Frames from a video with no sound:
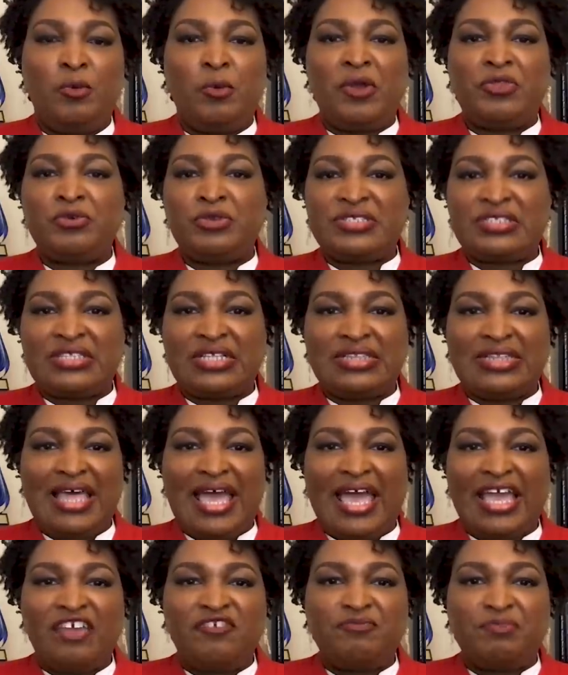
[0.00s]
Whether it's the
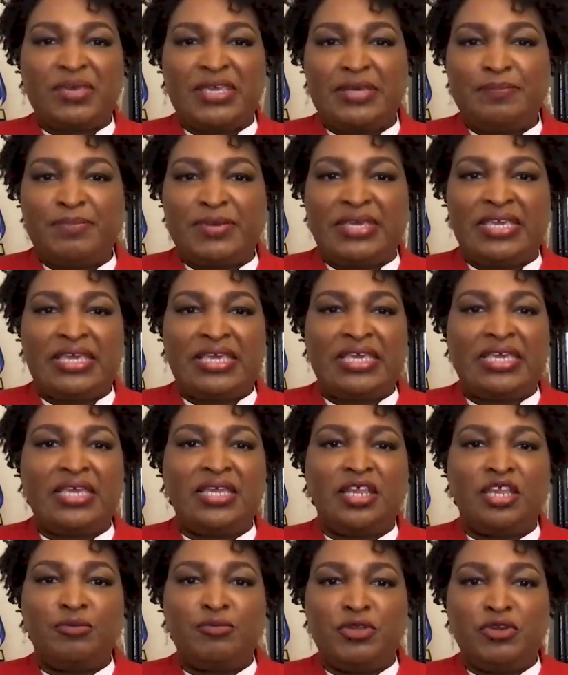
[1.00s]
lack of P P
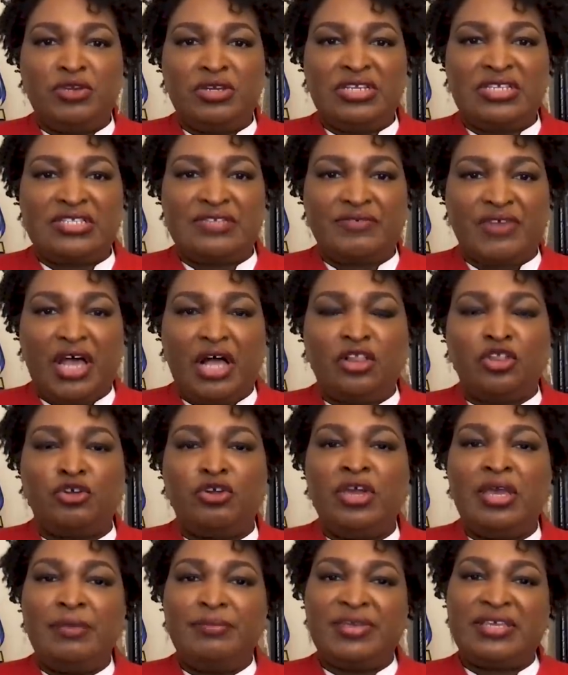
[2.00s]
E in communities of
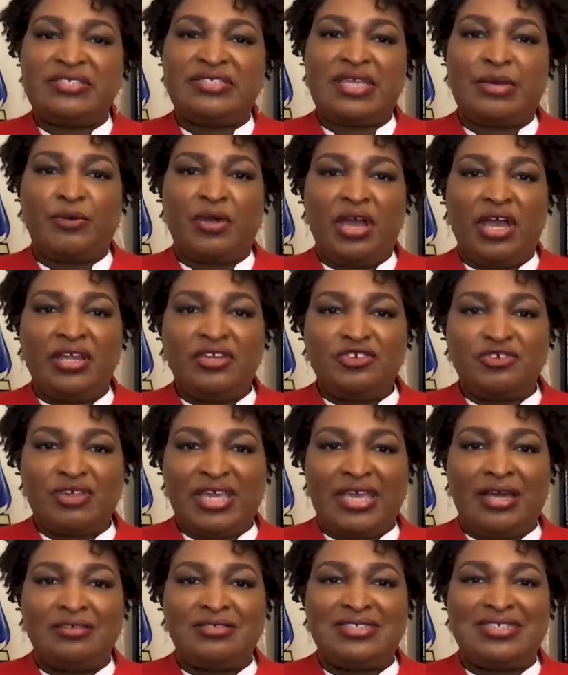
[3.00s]
color because they were
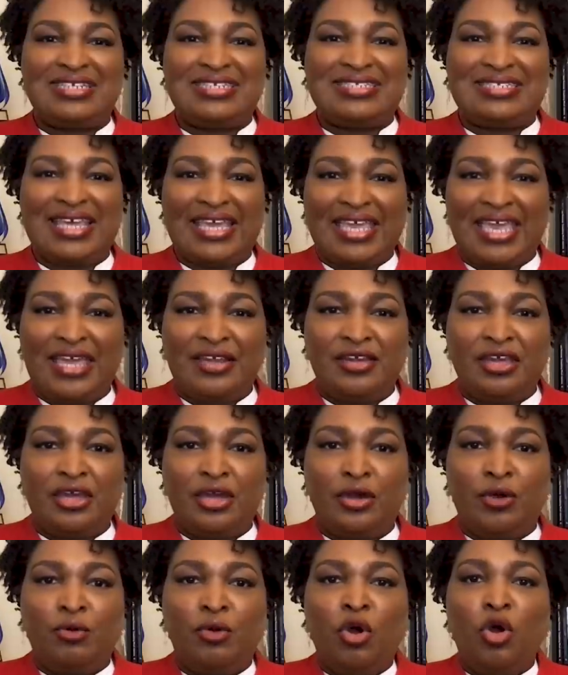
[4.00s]
undercounted a decade
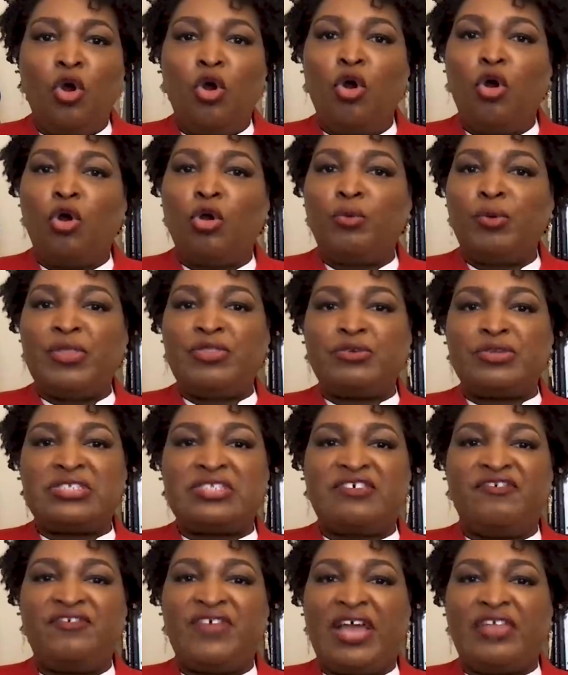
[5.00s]
ago, or whether
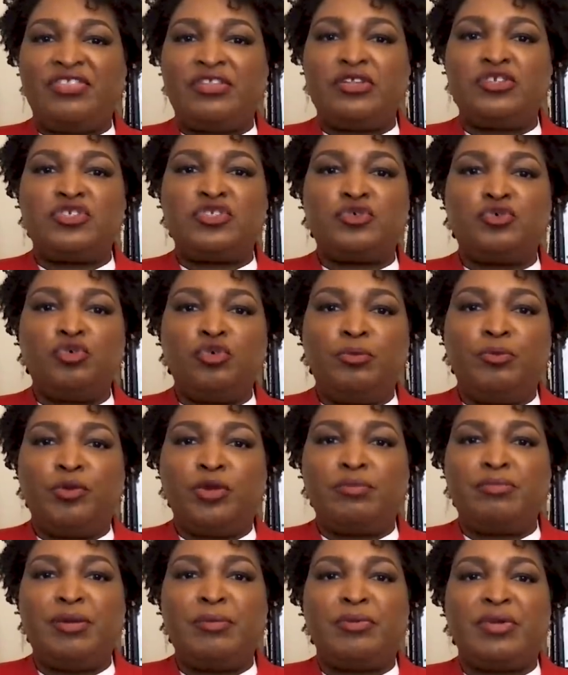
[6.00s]
it's the fact that a school
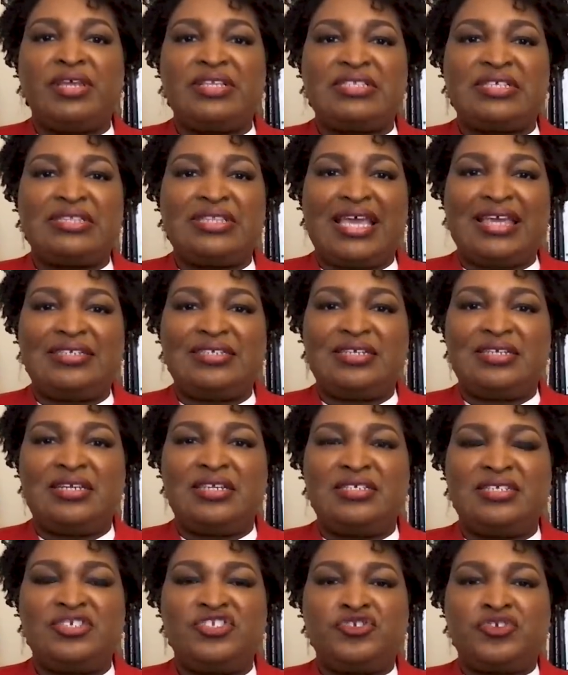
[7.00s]
board member gets elected
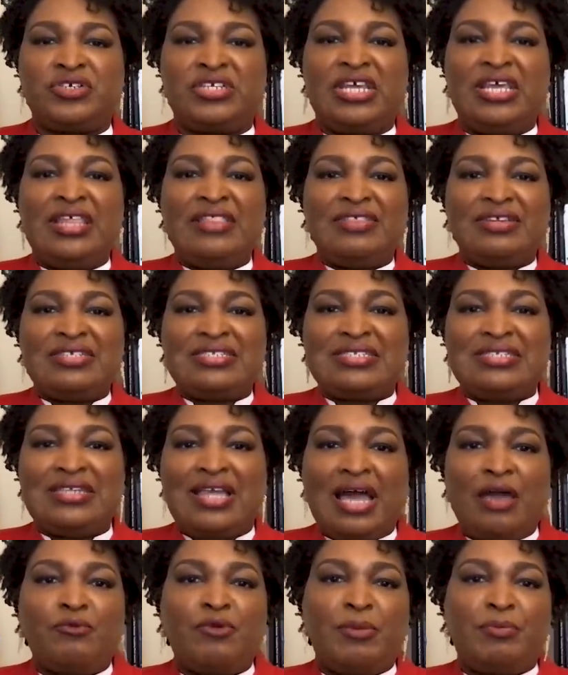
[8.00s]
in a district that is
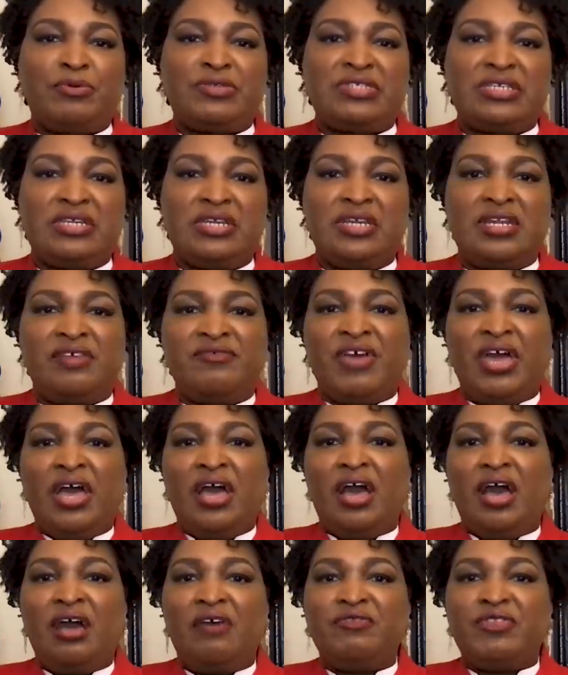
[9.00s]
not representative
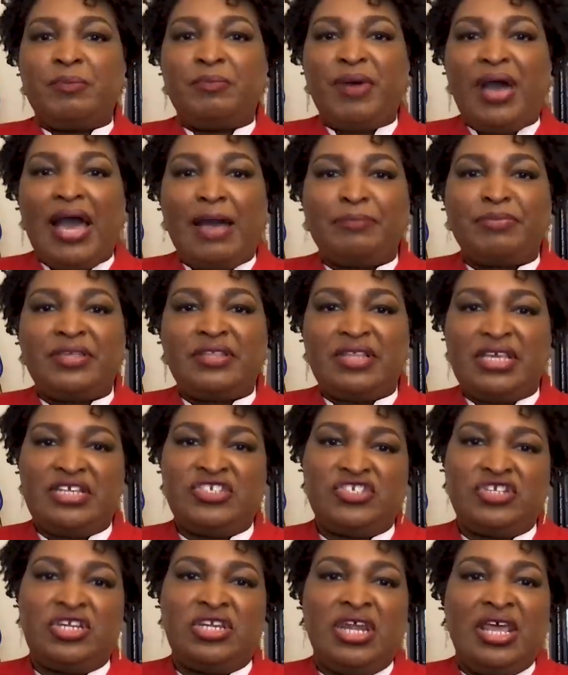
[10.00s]
of the
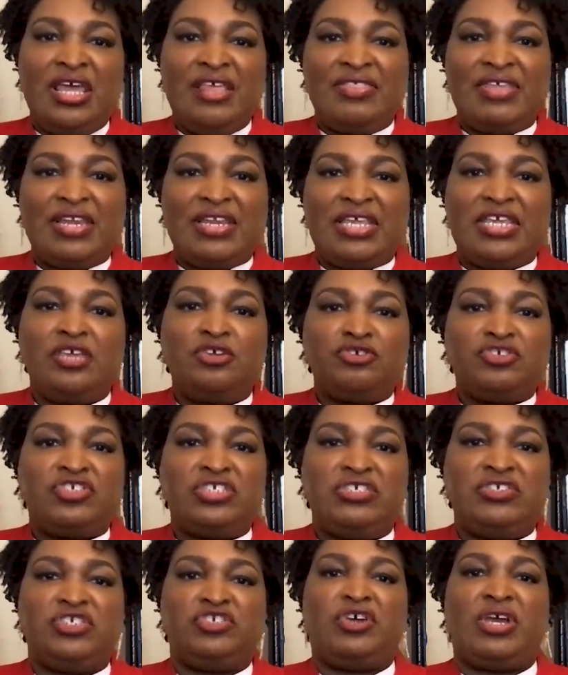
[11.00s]
population that he or
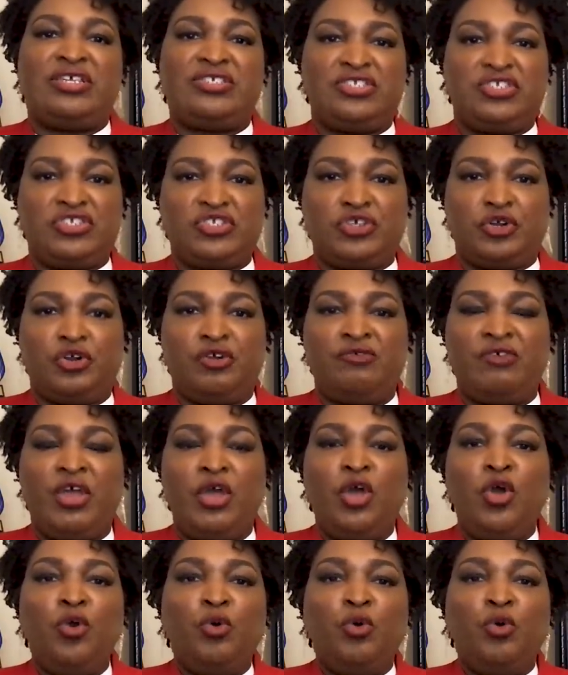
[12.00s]
she tries to serve.